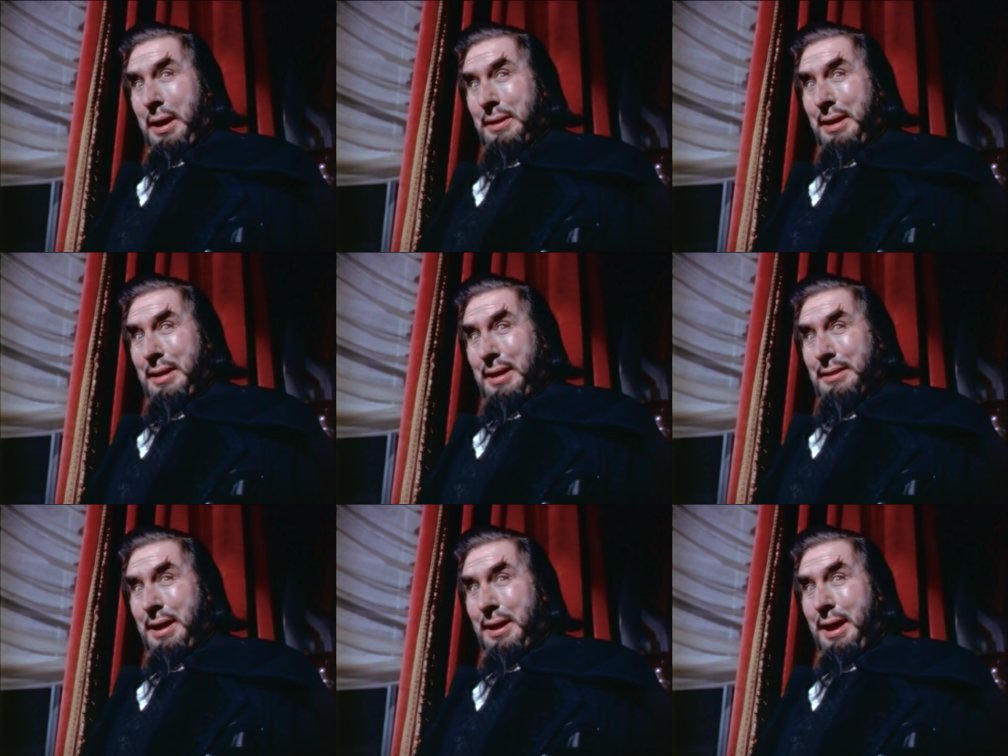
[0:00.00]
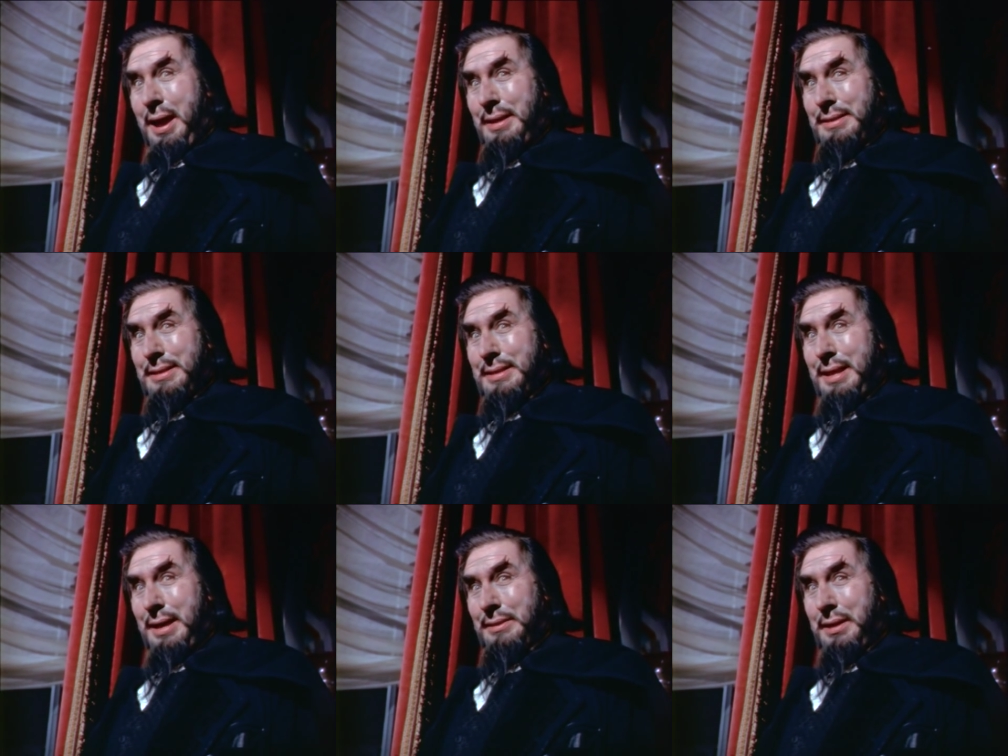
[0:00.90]
And in it are 8
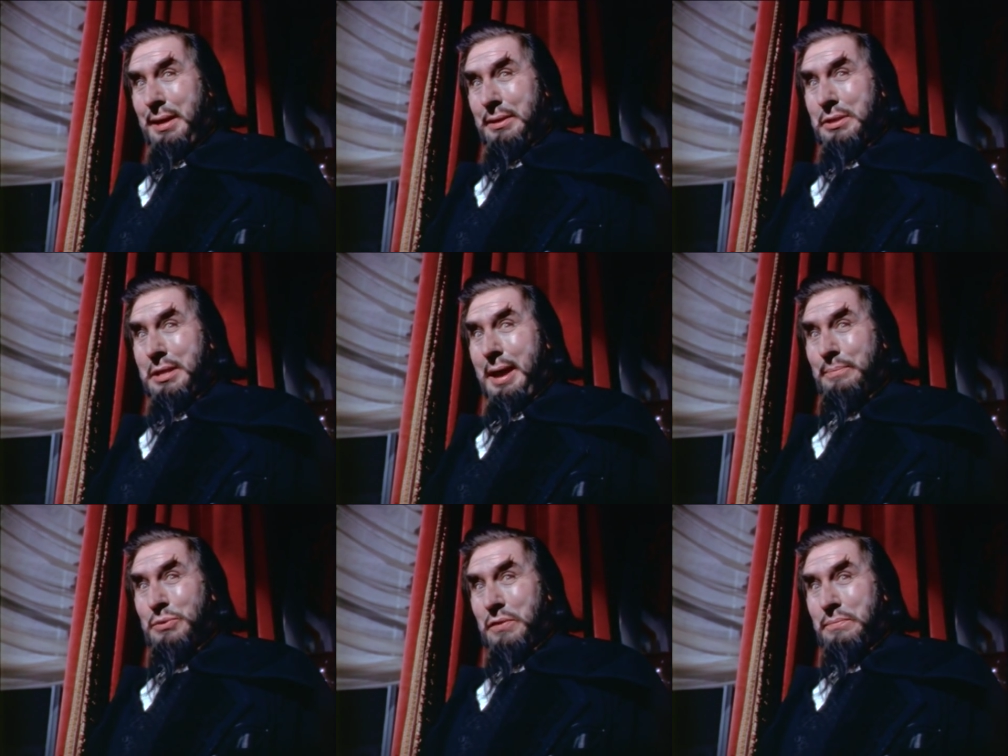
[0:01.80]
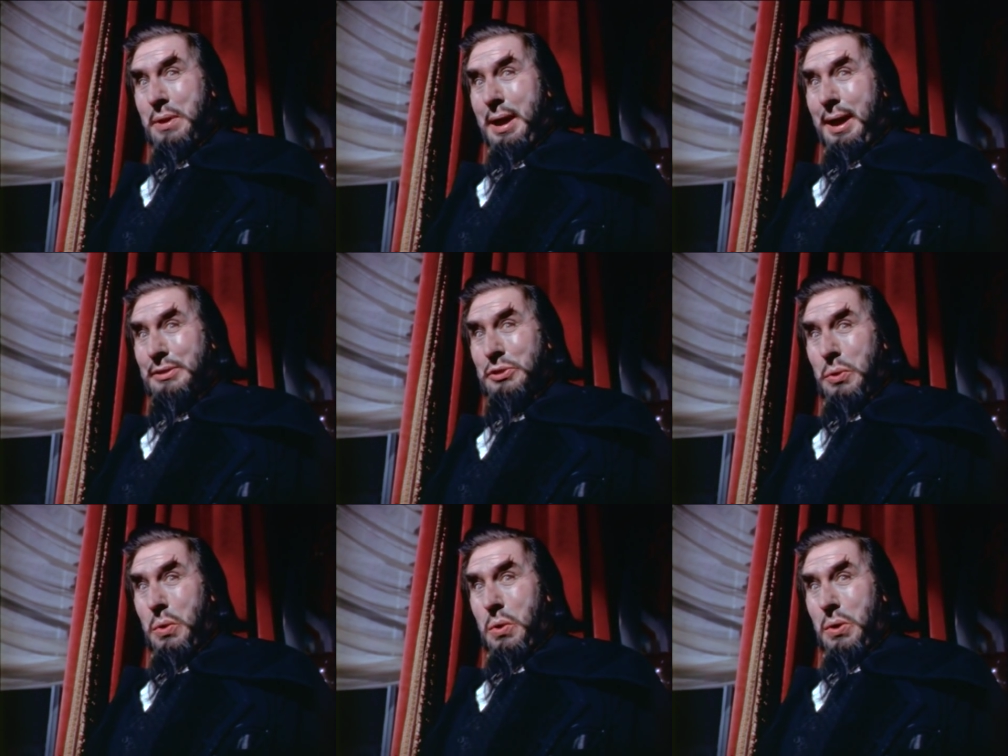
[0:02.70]
slanting slabs of
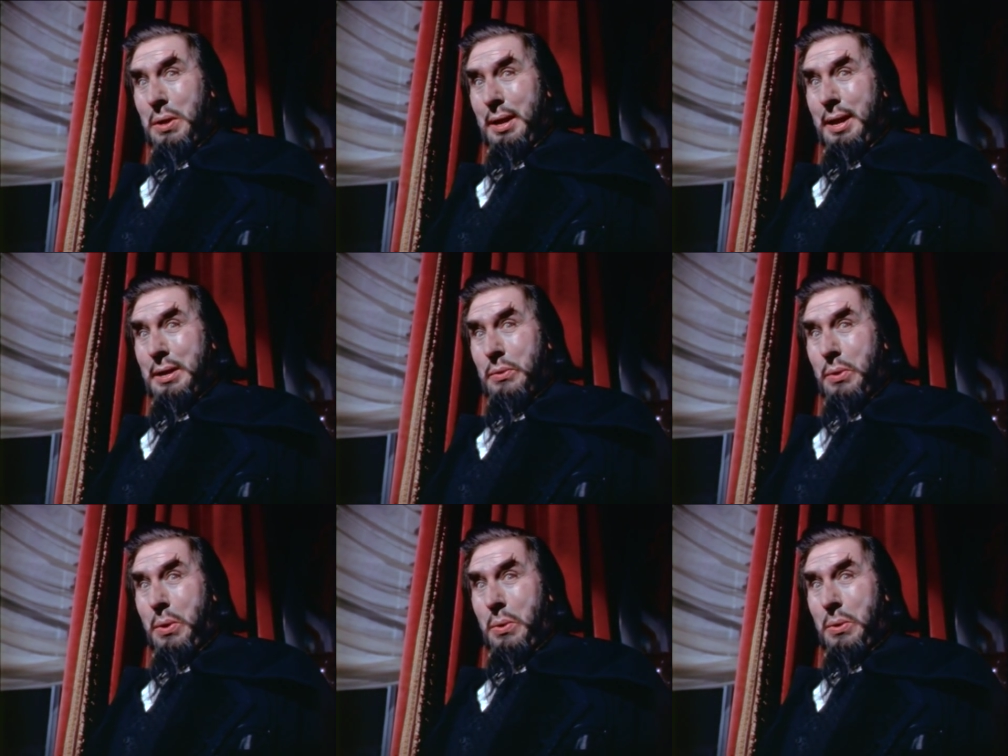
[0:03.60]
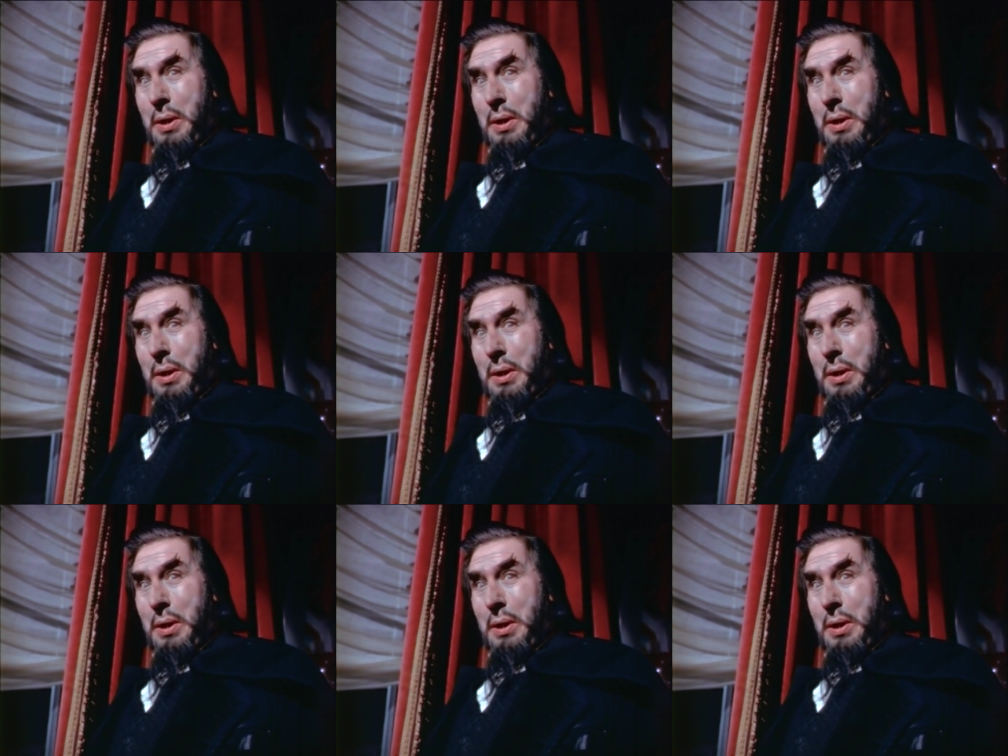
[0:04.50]
brass, all in a row.